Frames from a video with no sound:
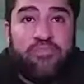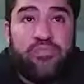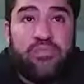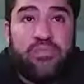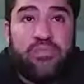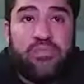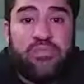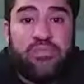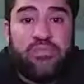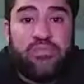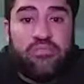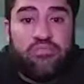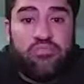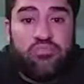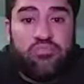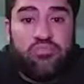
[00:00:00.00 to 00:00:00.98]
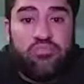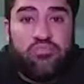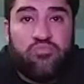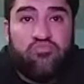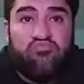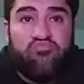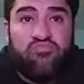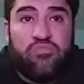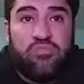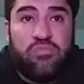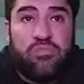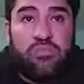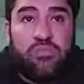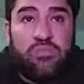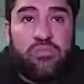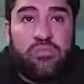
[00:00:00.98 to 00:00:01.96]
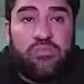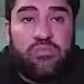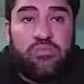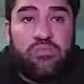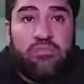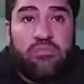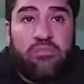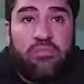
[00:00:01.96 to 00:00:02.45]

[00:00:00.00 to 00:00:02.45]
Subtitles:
(no one is talking)